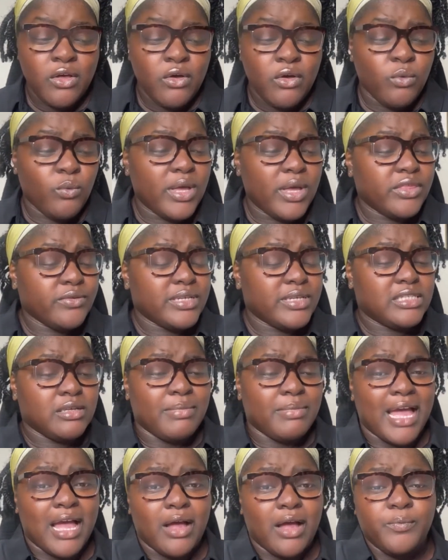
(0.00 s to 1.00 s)
Whether it's
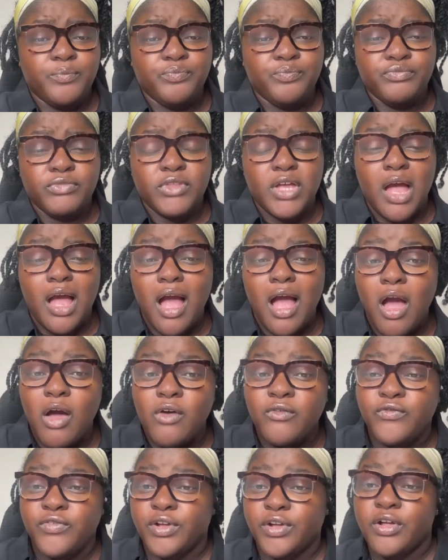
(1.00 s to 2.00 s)
about the
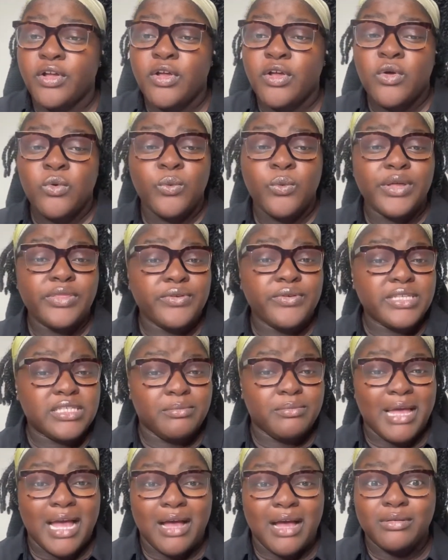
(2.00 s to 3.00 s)
offer, whether it's
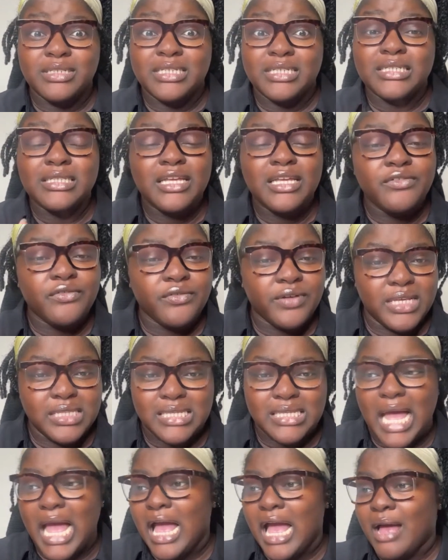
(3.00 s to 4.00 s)
about delivery
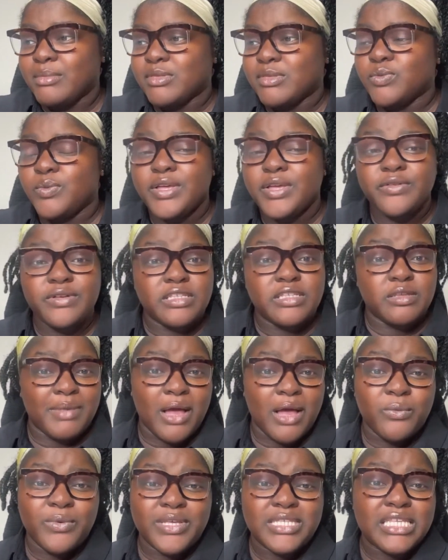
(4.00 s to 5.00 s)
times, whether it's
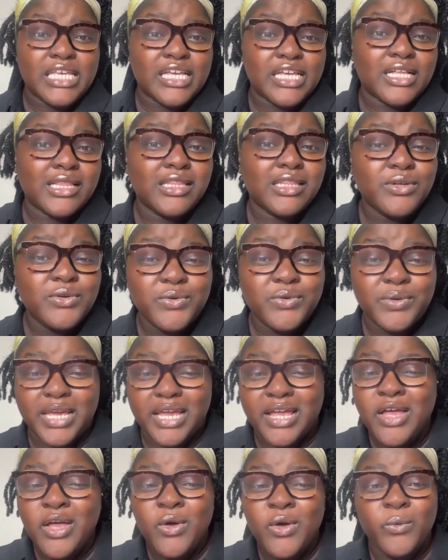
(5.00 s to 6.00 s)
about what's
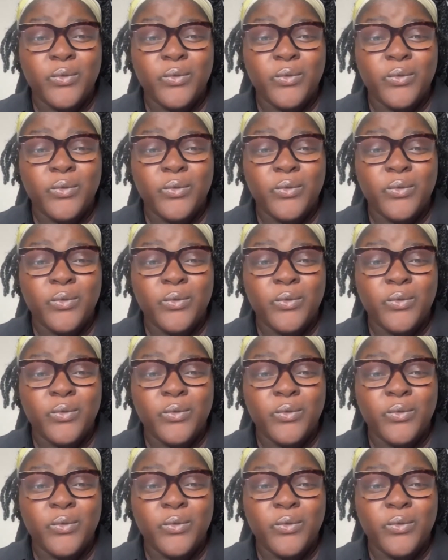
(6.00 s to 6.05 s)
included,